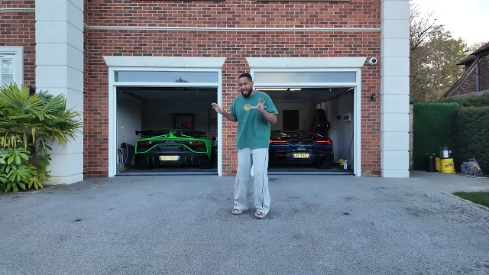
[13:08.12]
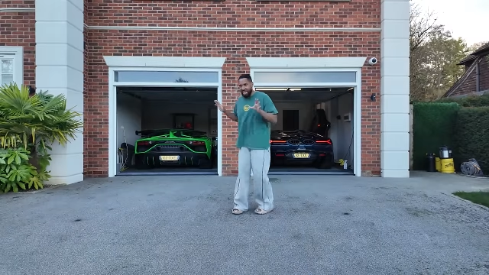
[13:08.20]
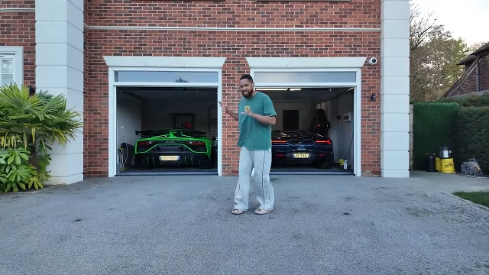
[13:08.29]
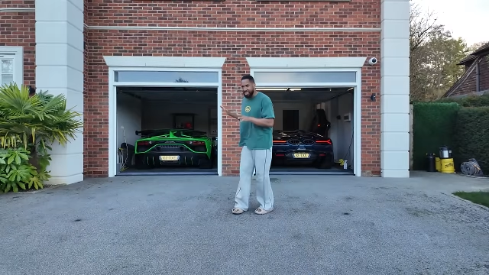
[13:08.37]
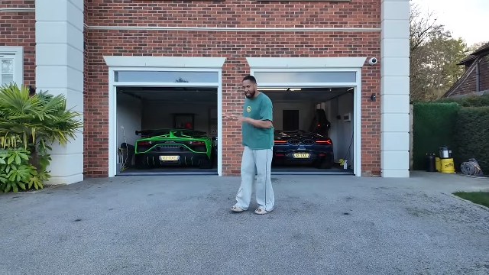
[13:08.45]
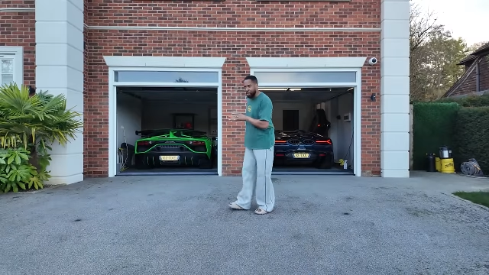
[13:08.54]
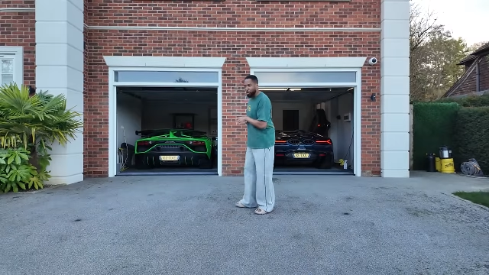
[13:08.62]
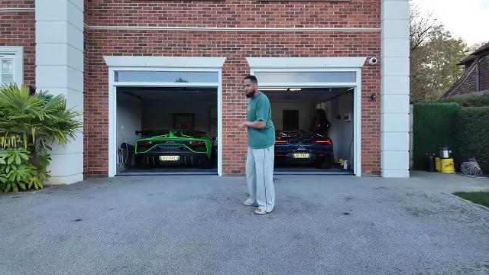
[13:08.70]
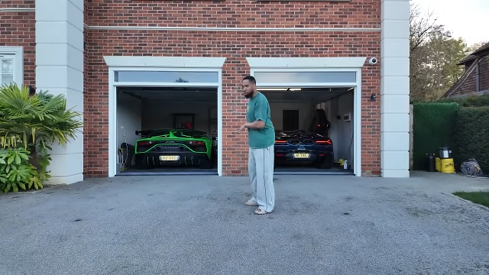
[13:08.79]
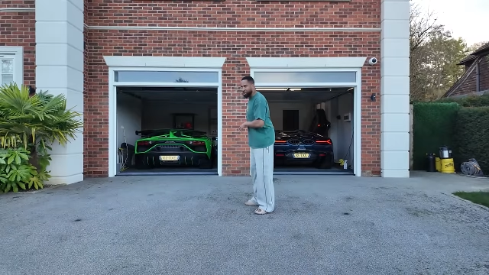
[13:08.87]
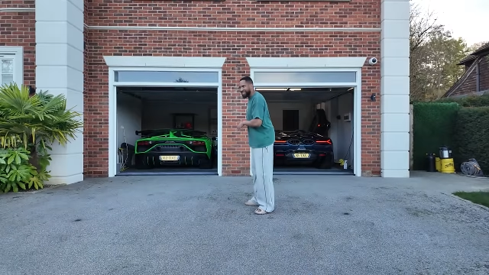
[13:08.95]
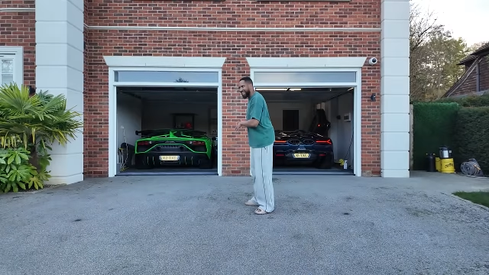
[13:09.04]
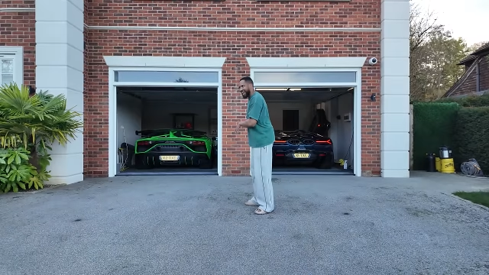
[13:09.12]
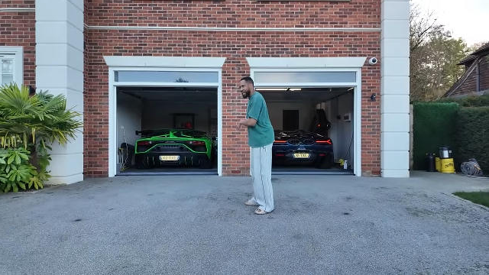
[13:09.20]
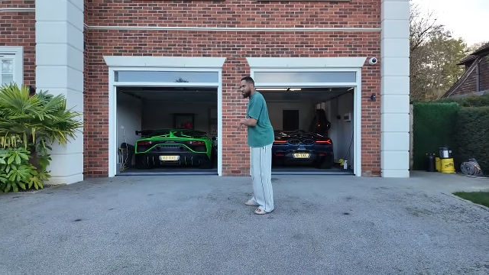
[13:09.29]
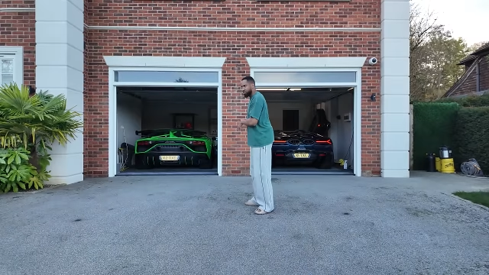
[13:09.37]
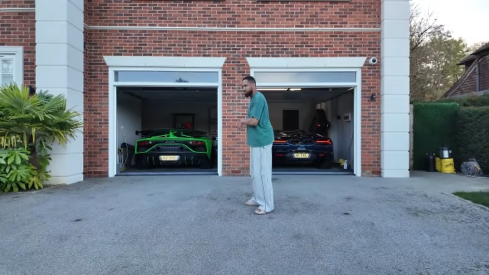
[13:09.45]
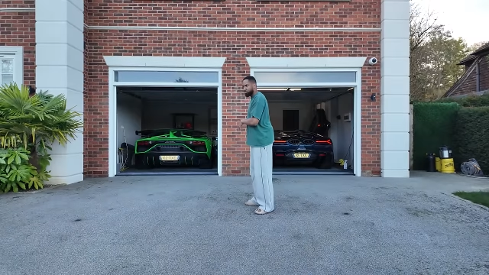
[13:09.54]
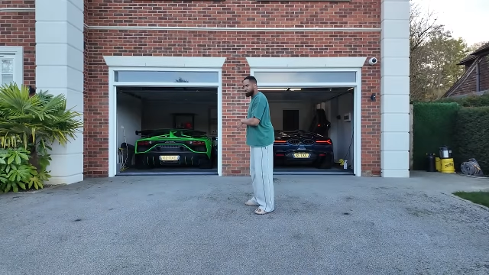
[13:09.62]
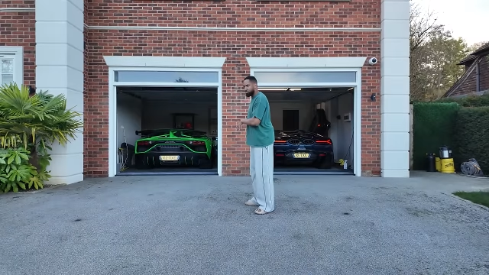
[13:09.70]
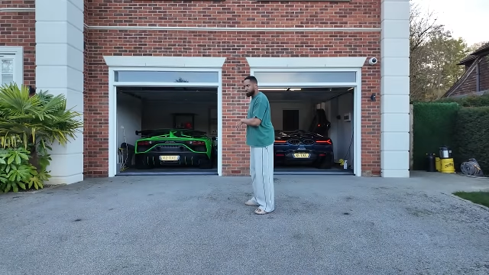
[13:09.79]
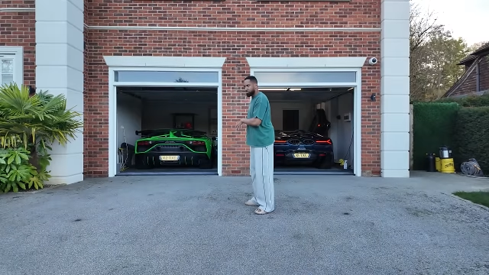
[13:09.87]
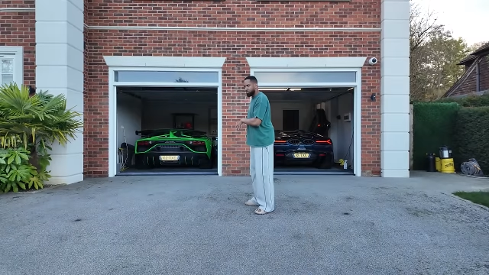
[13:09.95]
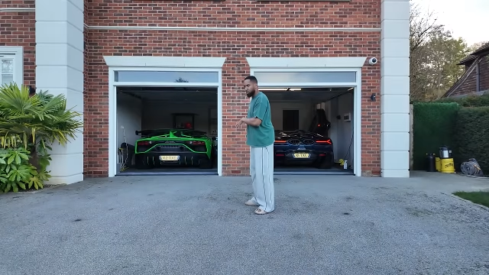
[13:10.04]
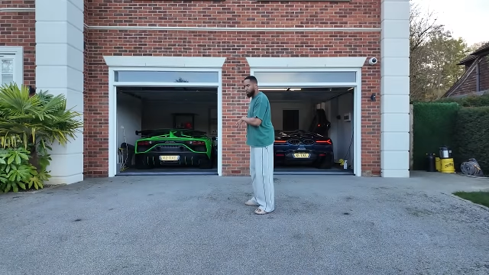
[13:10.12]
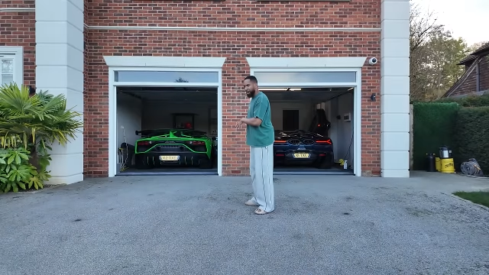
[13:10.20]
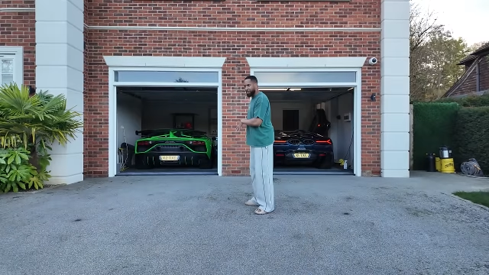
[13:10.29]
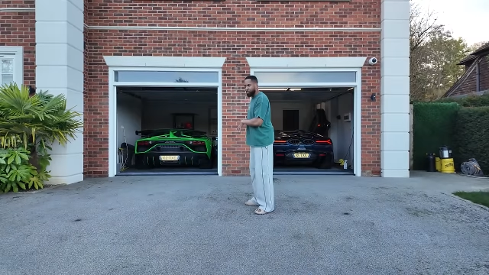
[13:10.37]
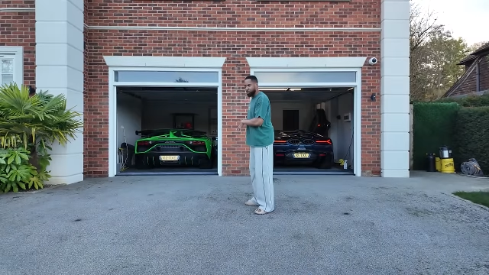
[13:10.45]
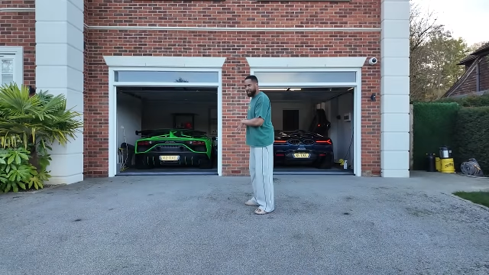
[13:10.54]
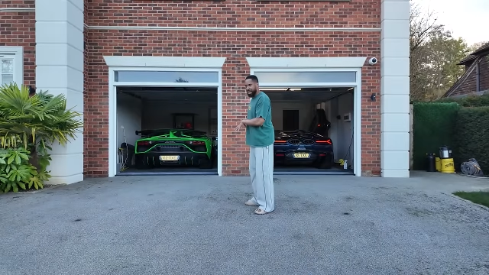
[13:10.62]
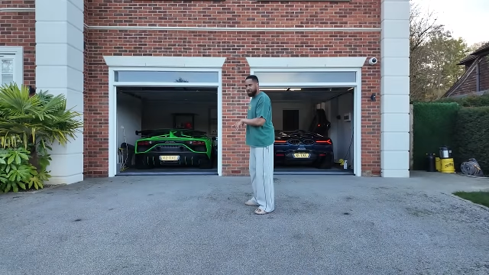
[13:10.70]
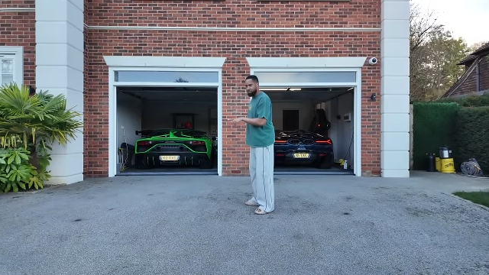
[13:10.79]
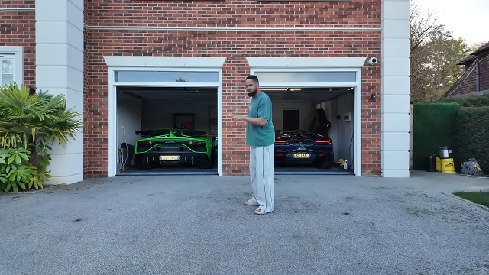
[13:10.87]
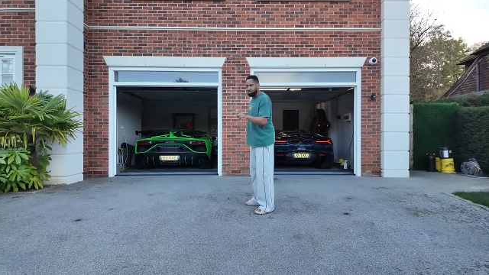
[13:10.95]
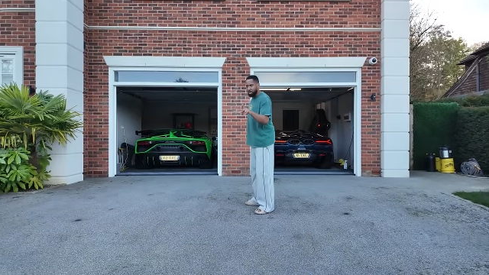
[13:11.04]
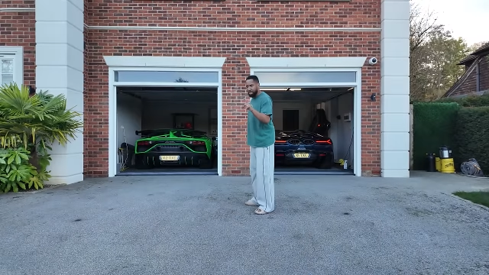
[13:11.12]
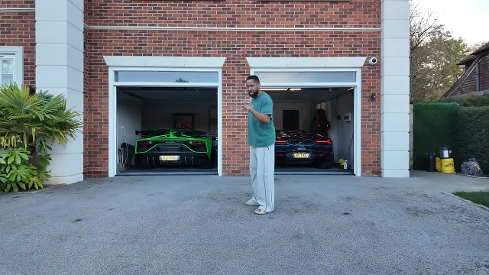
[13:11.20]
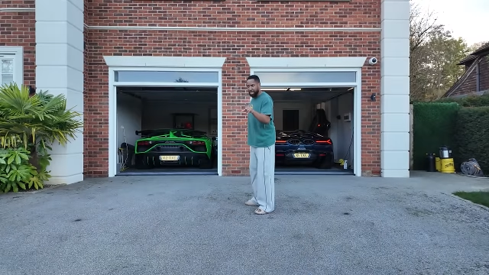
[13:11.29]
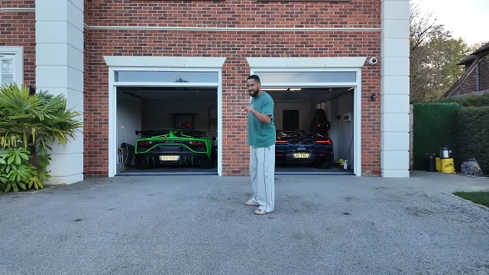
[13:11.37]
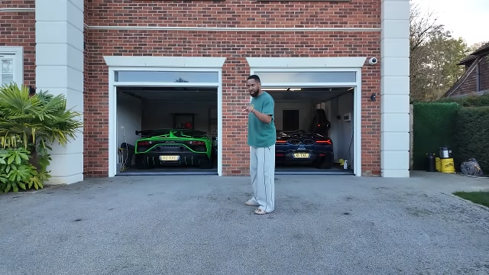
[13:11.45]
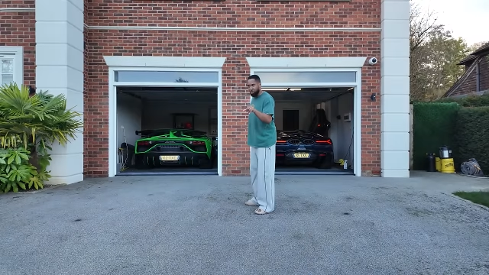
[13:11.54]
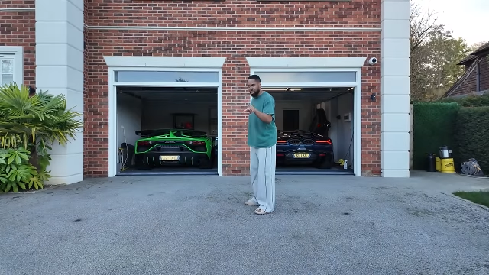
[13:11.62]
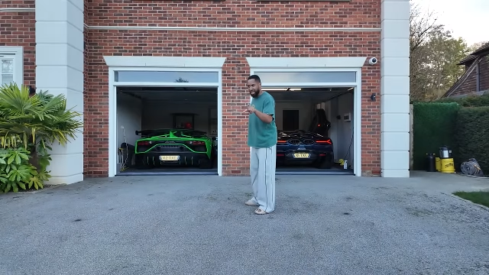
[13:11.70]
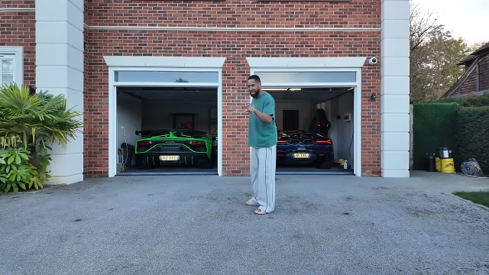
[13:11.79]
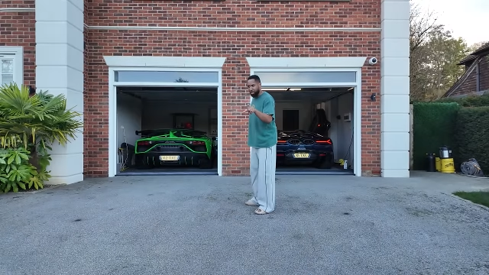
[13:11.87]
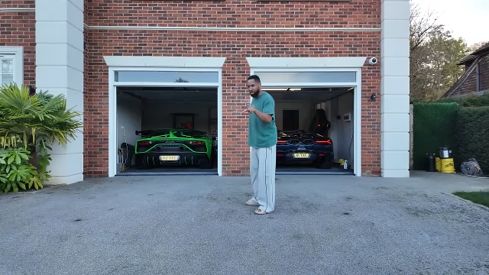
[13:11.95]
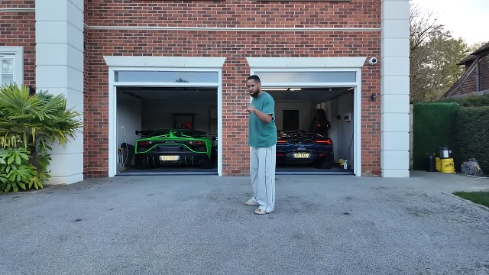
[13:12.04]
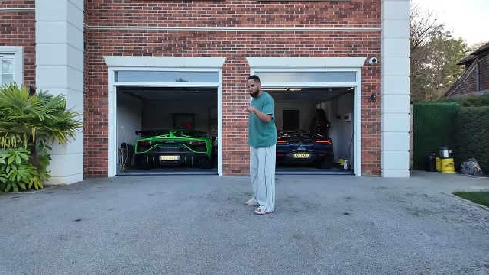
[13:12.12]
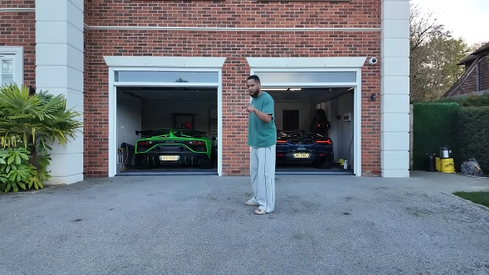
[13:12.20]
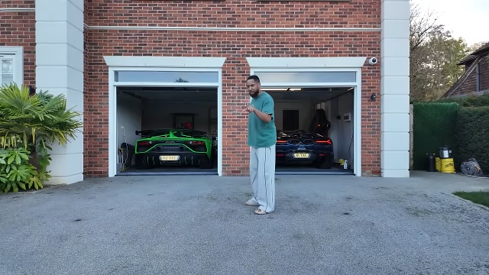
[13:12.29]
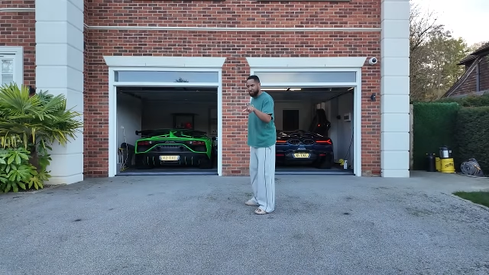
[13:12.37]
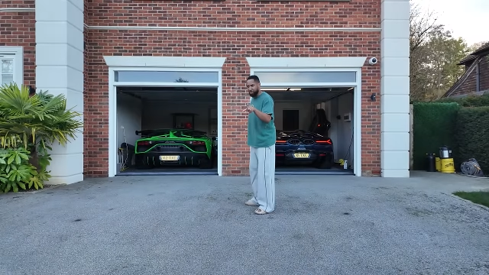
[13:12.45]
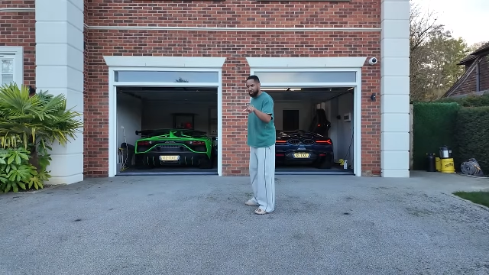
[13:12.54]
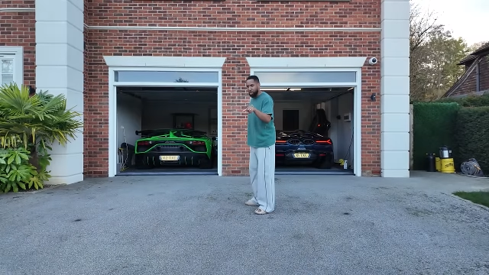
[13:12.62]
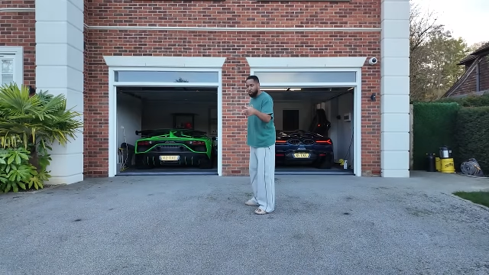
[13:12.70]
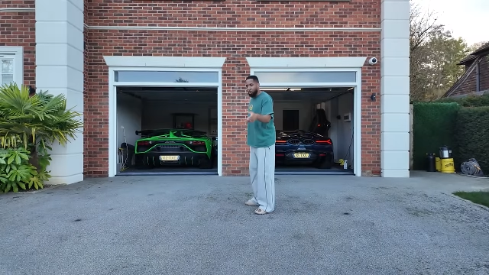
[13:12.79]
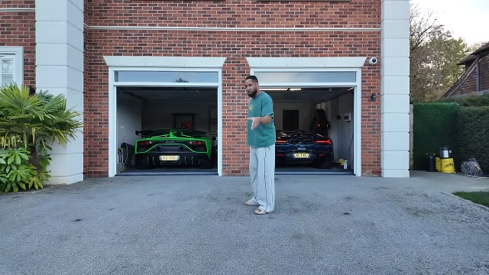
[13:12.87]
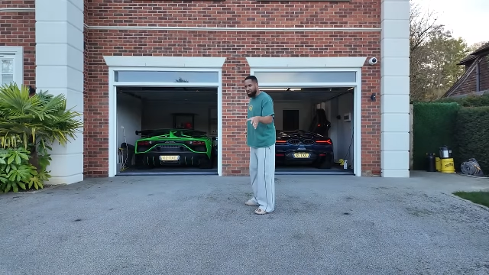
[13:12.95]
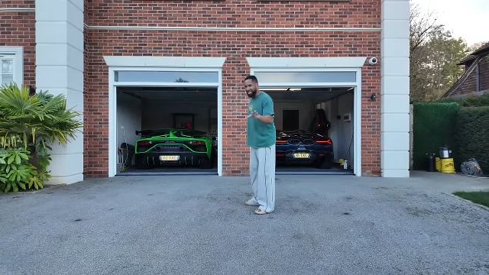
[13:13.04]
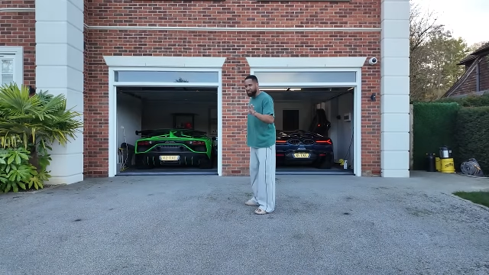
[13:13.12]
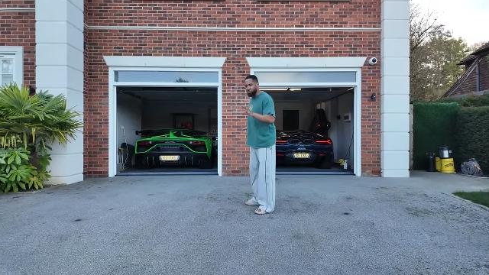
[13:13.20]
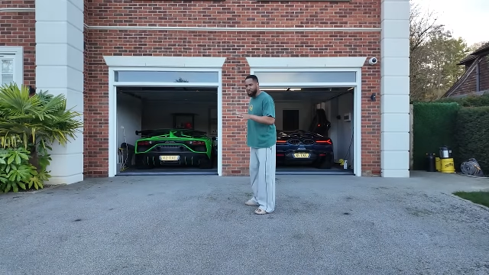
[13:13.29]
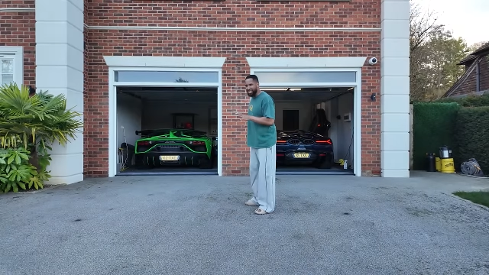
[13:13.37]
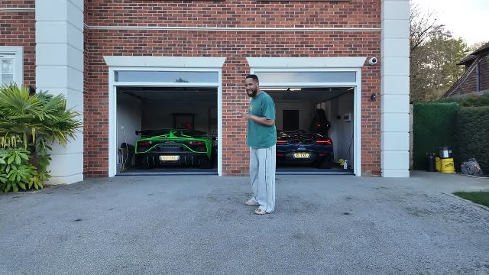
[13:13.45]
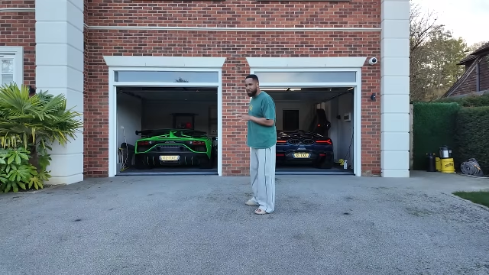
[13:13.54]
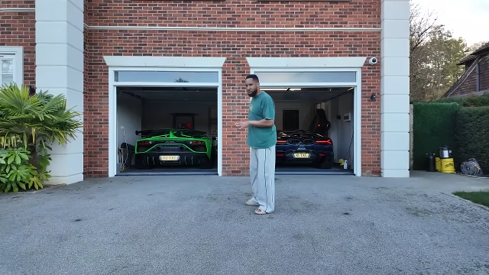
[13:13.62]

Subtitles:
Nobody's mouth can be seen.